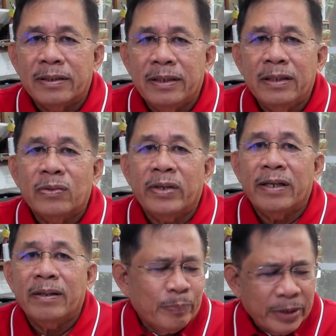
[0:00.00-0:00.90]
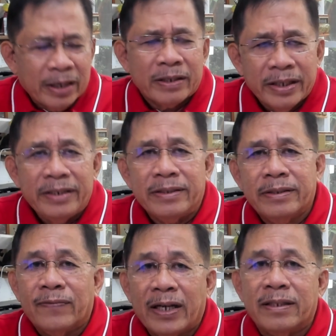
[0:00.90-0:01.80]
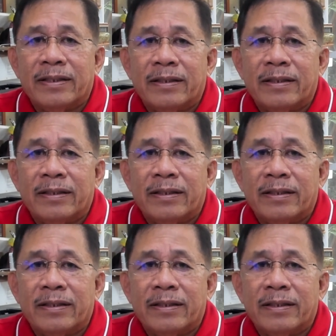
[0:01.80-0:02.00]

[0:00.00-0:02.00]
into a prearranged fight